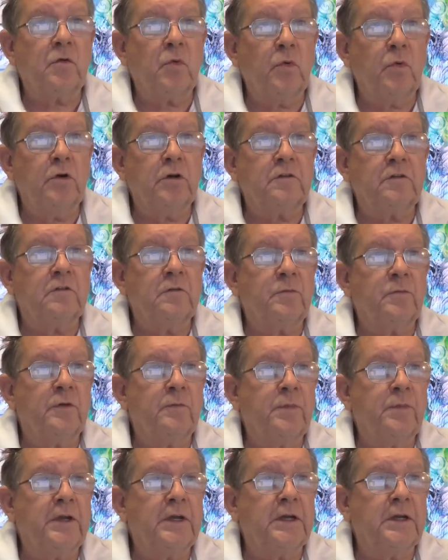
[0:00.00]
at work to
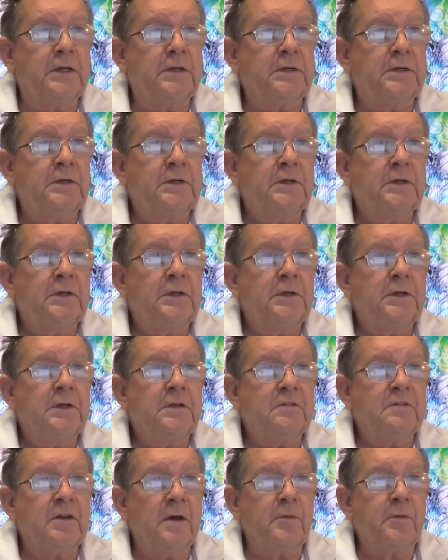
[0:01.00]
prepare.
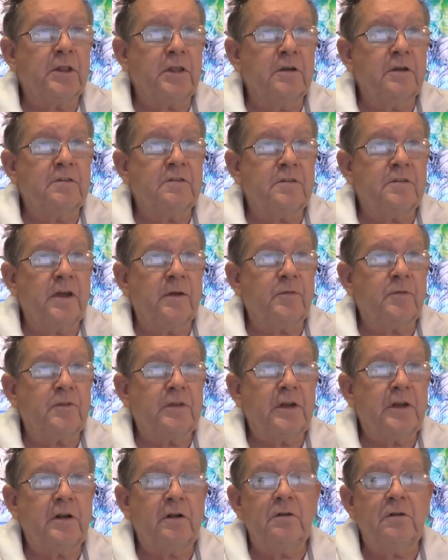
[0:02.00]
Some of those steps
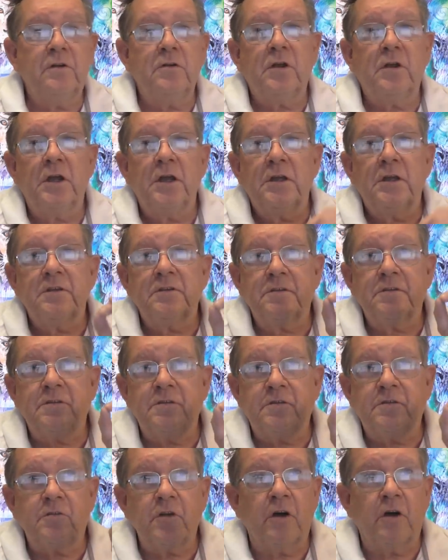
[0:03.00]
include
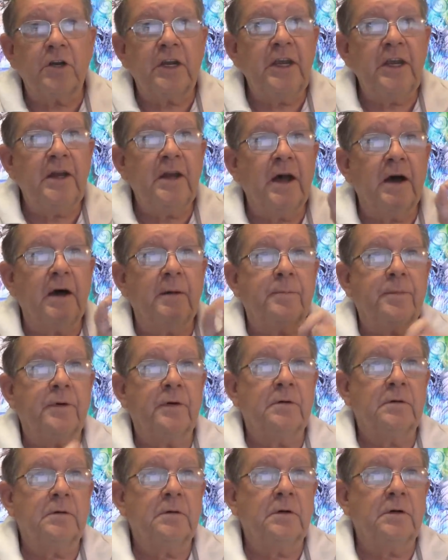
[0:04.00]
stocking up
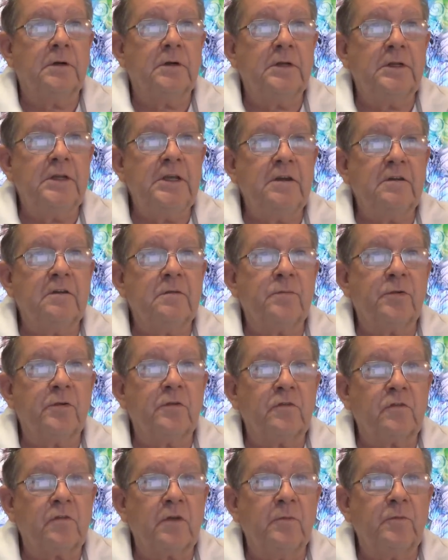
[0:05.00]
on needed
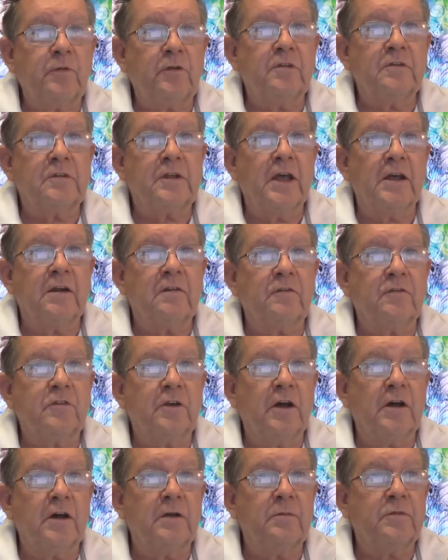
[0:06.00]
prescriptions ahead of
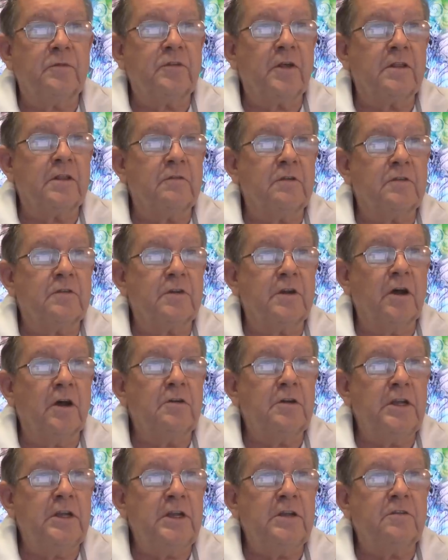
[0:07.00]
time, so there is
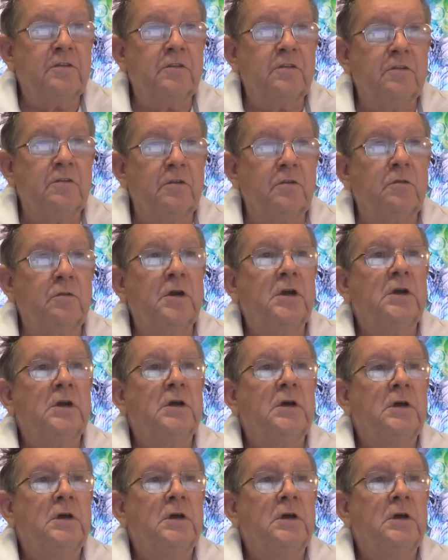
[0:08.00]
no need to do